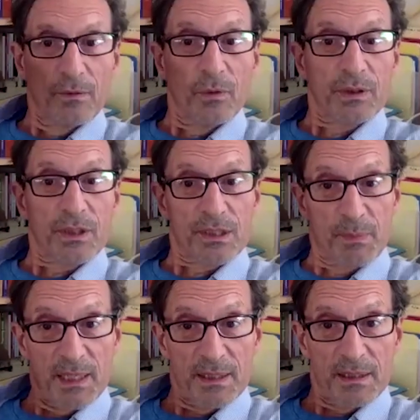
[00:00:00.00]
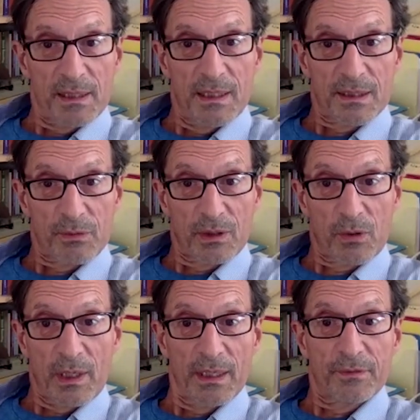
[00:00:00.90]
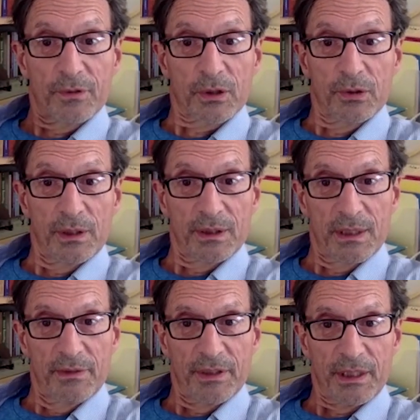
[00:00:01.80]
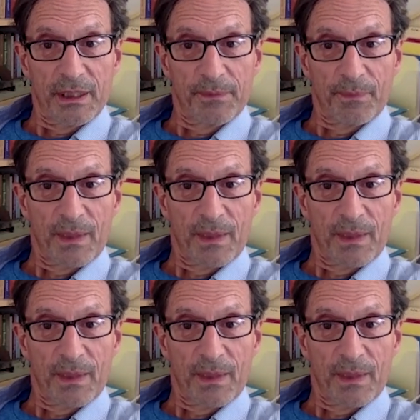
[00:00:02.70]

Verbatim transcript: which is based is required for creativity,